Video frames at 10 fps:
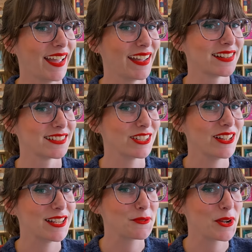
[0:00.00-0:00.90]
and little
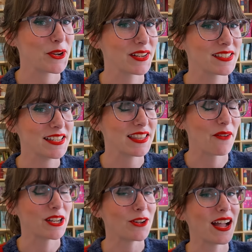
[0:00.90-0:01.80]
hint to what you're gonna see in that
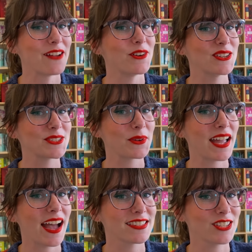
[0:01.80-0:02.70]
video, I have also
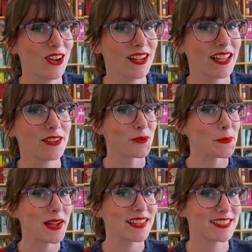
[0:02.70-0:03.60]
cast on for my